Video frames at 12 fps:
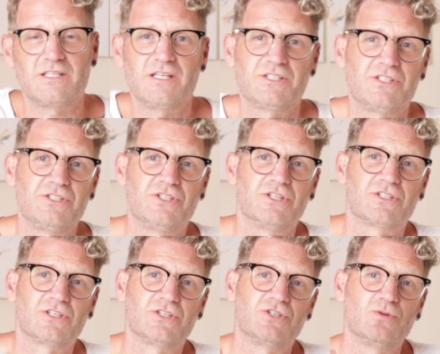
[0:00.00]
This is
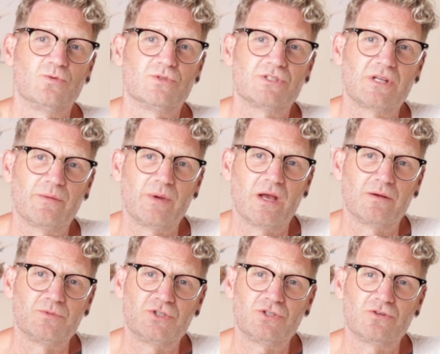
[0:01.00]
just a short stubby.
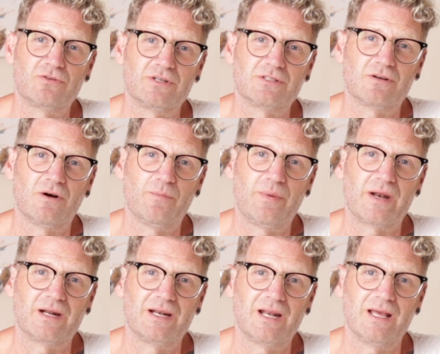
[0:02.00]
I'm sure it's got a
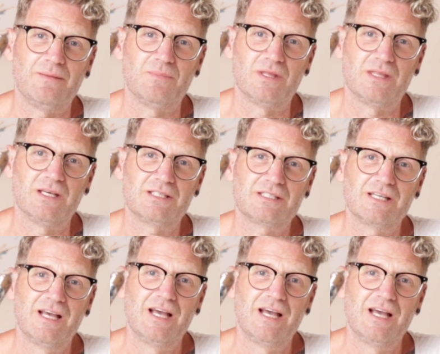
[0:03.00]
better name than this,